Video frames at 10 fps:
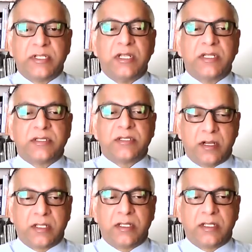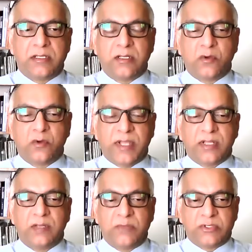targeted Quebec
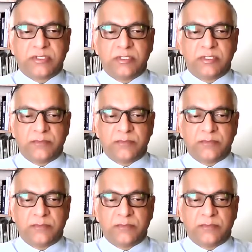Muslims.